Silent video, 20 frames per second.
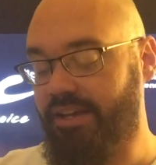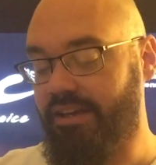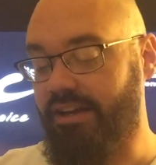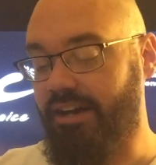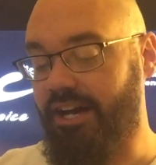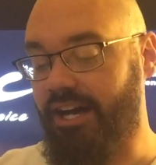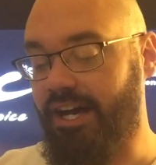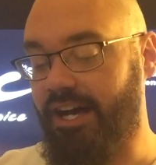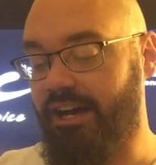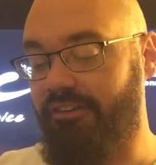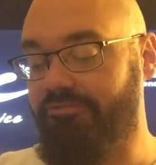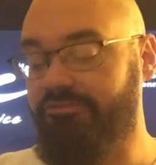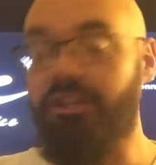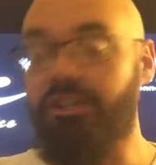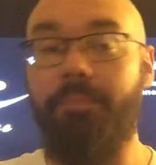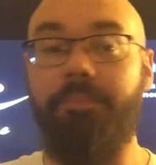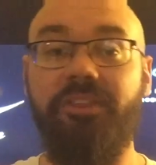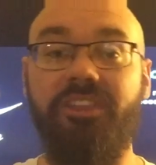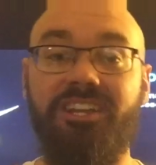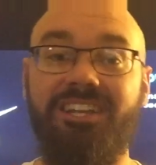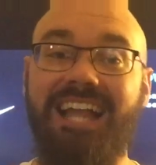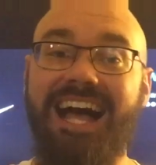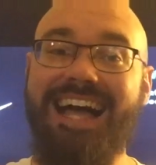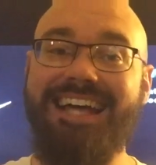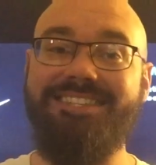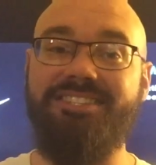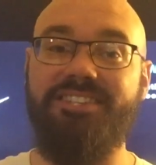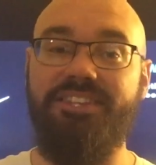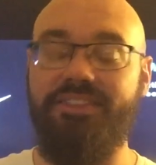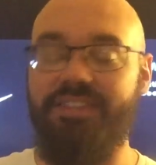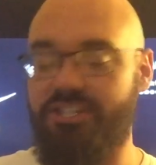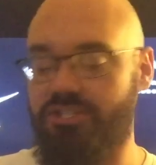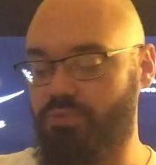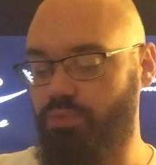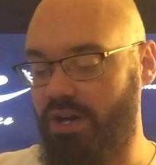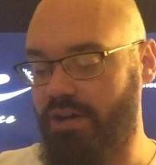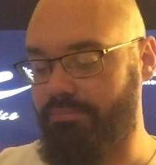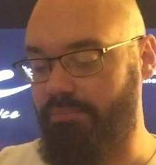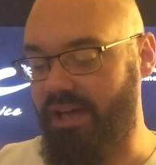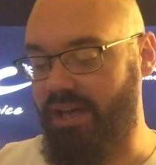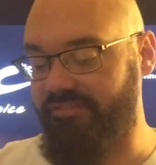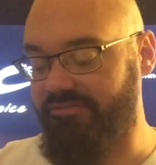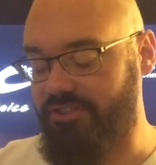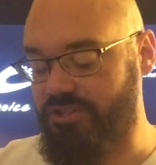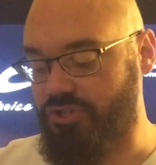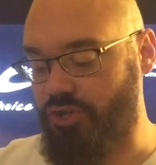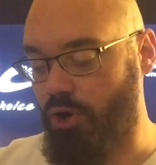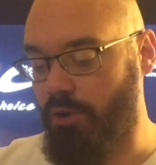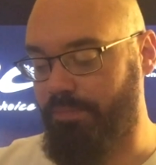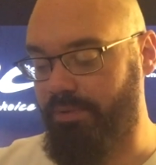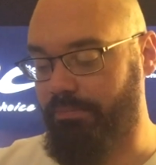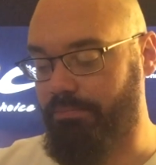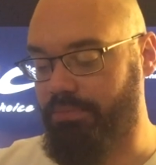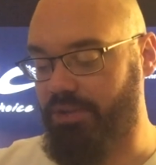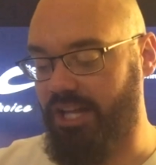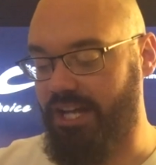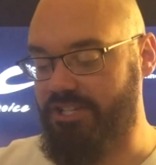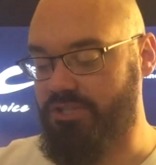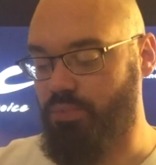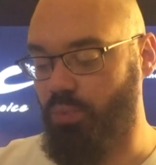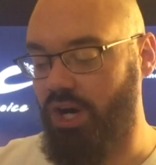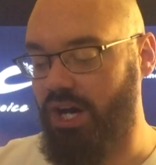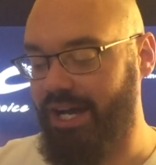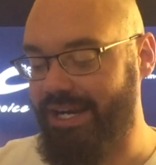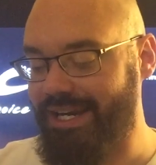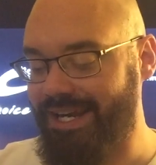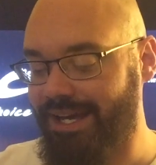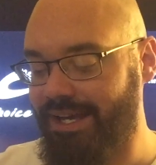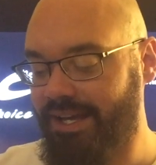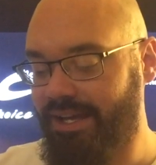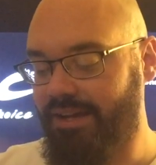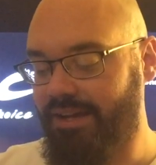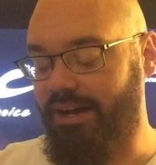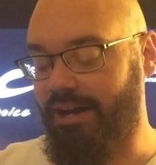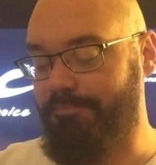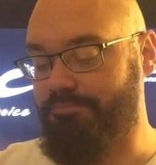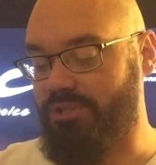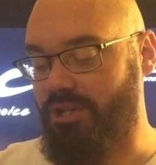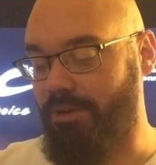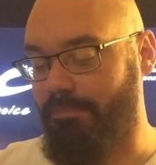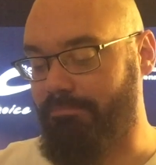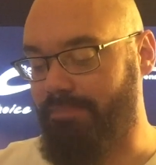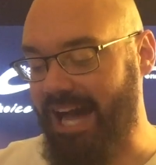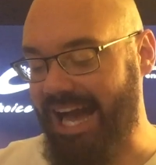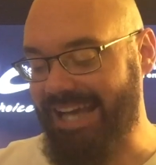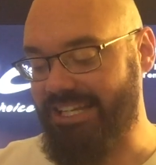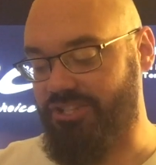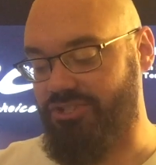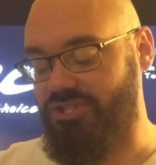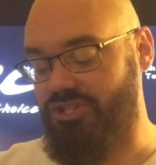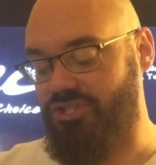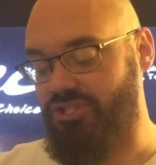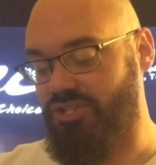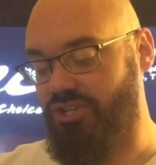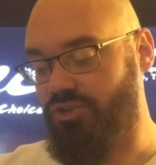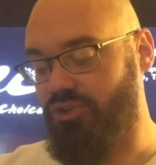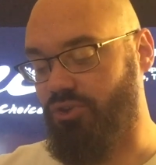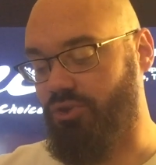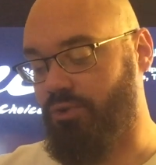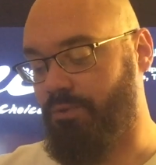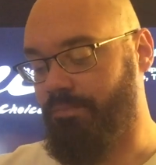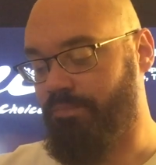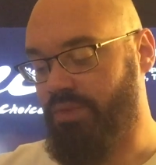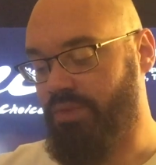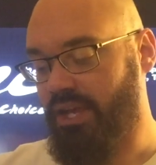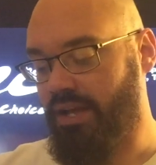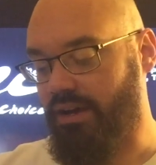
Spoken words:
Flip of the lines in this one. Memphis open +1 up to -2.